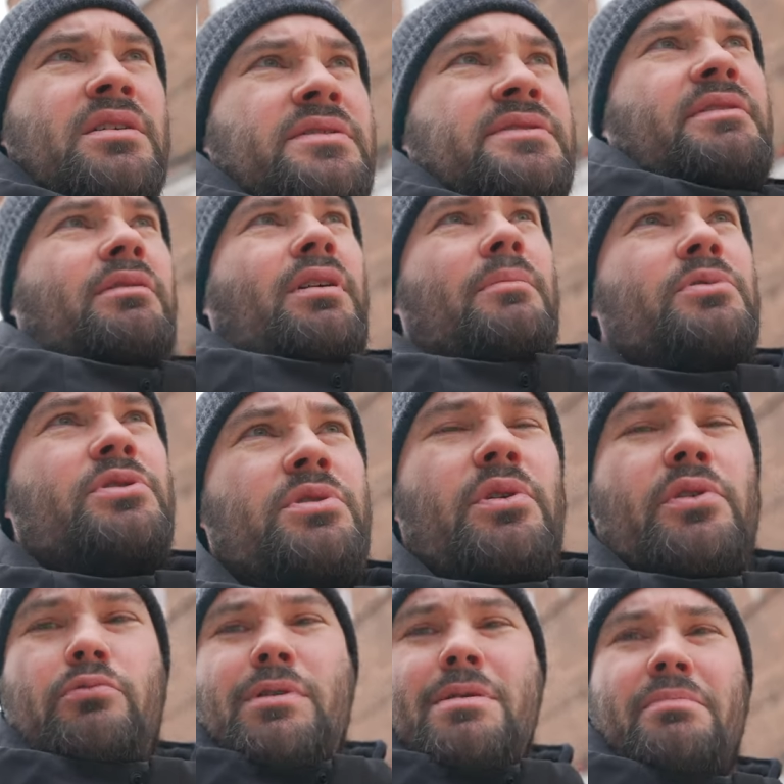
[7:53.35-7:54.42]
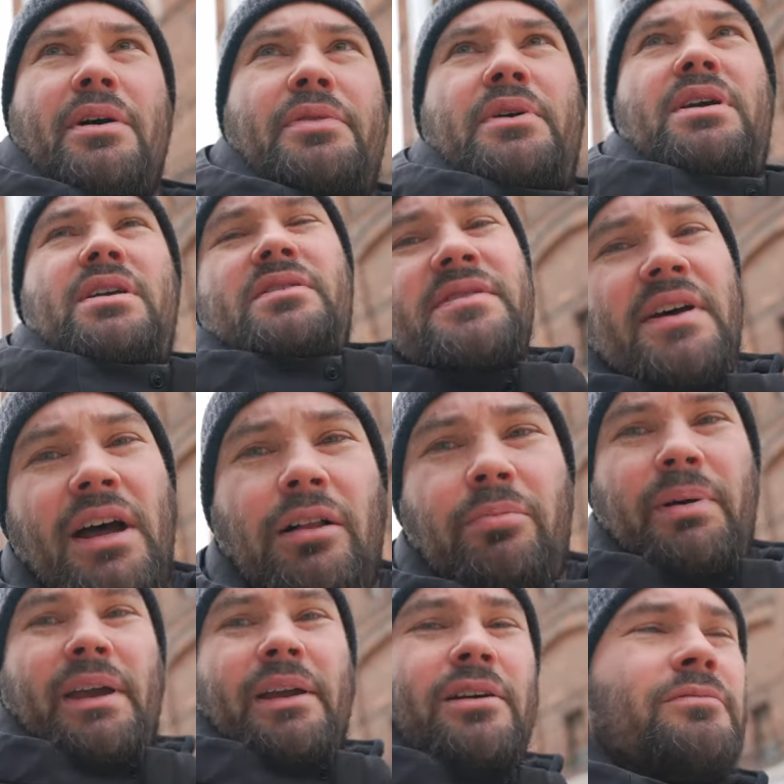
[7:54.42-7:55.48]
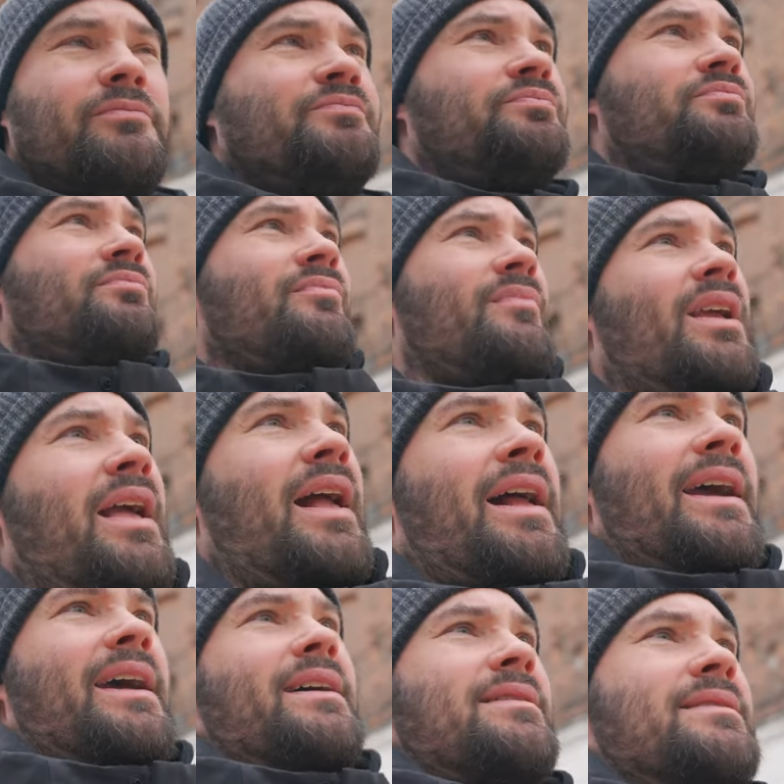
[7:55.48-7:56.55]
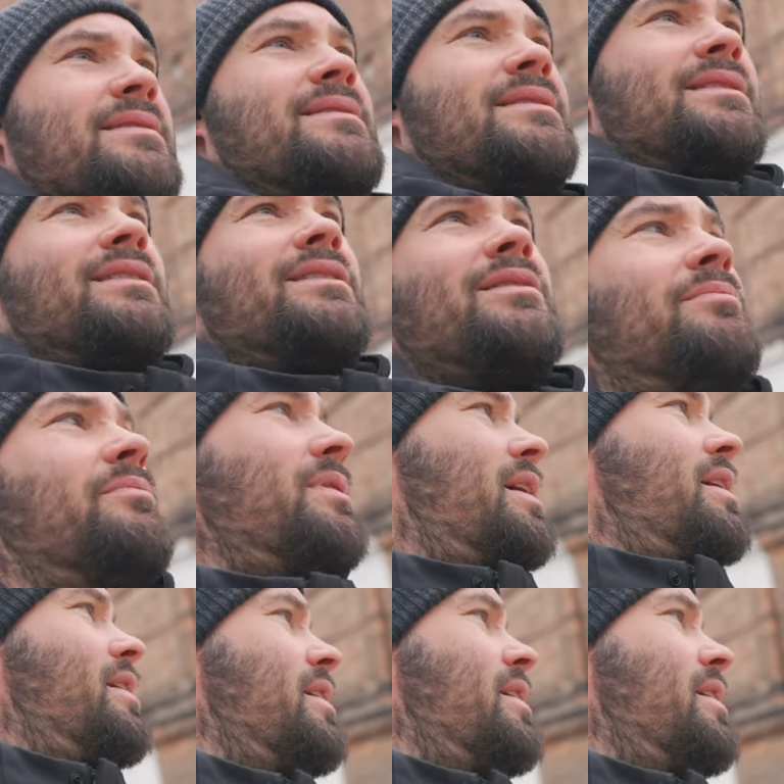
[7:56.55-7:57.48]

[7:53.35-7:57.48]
so I'm sure the wind muff is helping. And um,